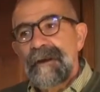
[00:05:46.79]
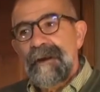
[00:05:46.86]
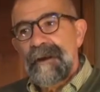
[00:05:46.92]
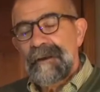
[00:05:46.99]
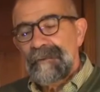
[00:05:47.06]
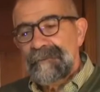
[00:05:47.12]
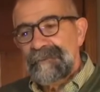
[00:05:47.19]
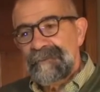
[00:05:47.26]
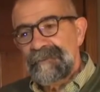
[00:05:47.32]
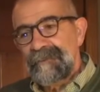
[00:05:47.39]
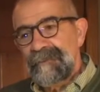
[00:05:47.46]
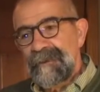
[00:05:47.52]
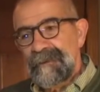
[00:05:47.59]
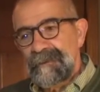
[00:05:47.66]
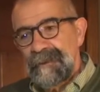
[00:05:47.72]
the
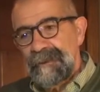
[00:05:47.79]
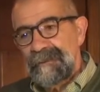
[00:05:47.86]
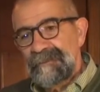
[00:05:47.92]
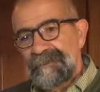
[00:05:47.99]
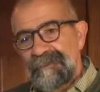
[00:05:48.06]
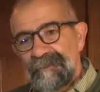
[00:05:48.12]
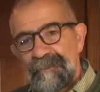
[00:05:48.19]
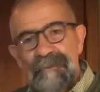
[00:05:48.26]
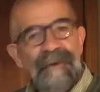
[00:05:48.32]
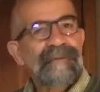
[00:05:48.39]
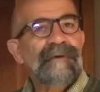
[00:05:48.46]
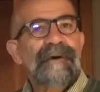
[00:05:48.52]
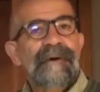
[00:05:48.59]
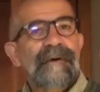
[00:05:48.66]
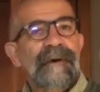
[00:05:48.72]
two young ladies who were
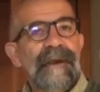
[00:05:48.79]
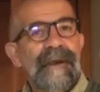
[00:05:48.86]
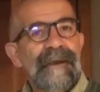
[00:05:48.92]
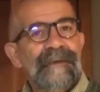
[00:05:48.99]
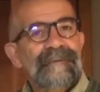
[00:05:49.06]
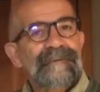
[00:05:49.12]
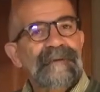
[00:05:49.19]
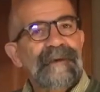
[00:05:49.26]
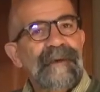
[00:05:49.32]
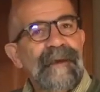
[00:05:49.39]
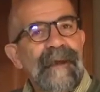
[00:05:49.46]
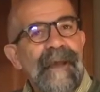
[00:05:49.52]
with her, her aides,